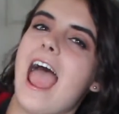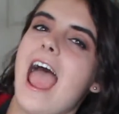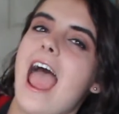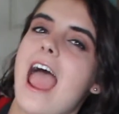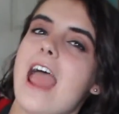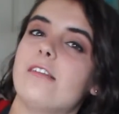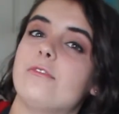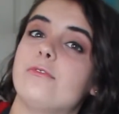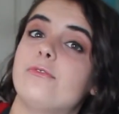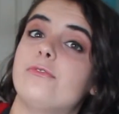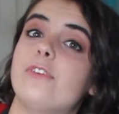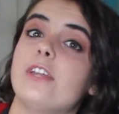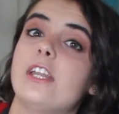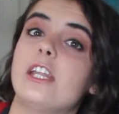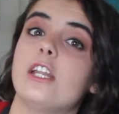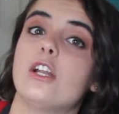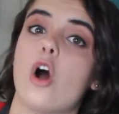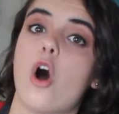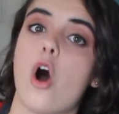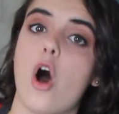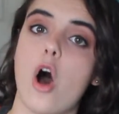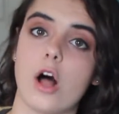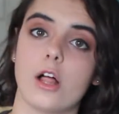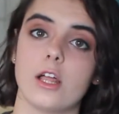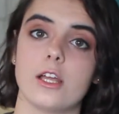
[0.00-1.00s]
and fit it
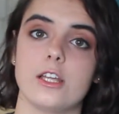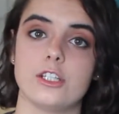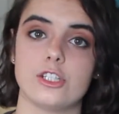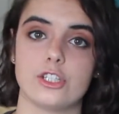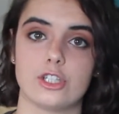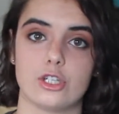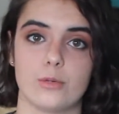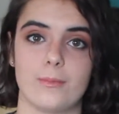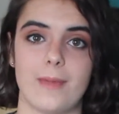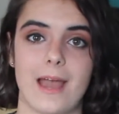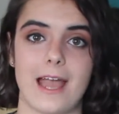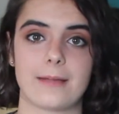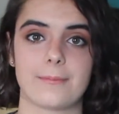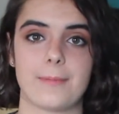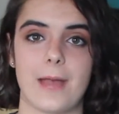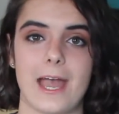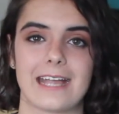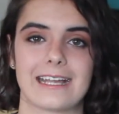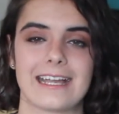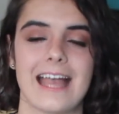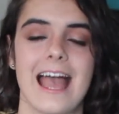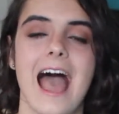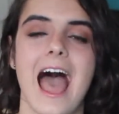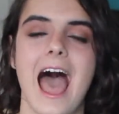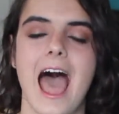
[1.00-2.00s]
all into your backpack.
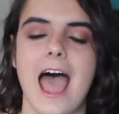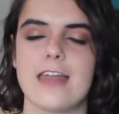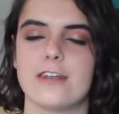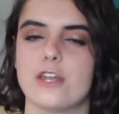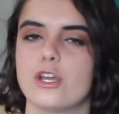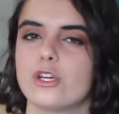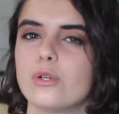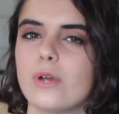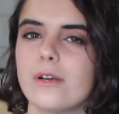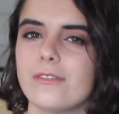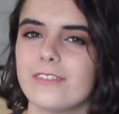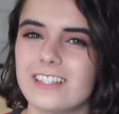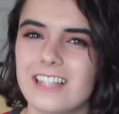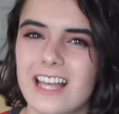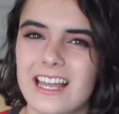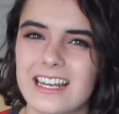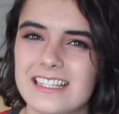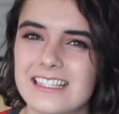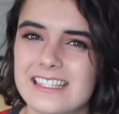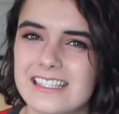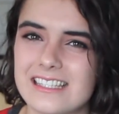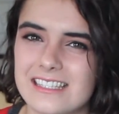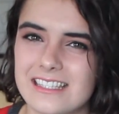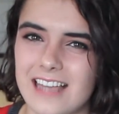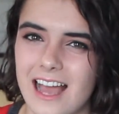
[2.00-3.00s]
I know you have a lot of
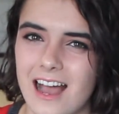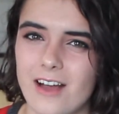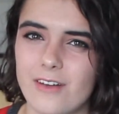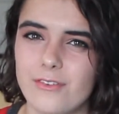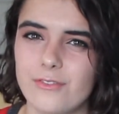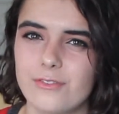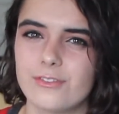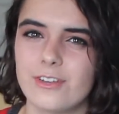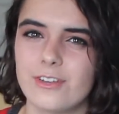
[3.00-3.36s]
stuff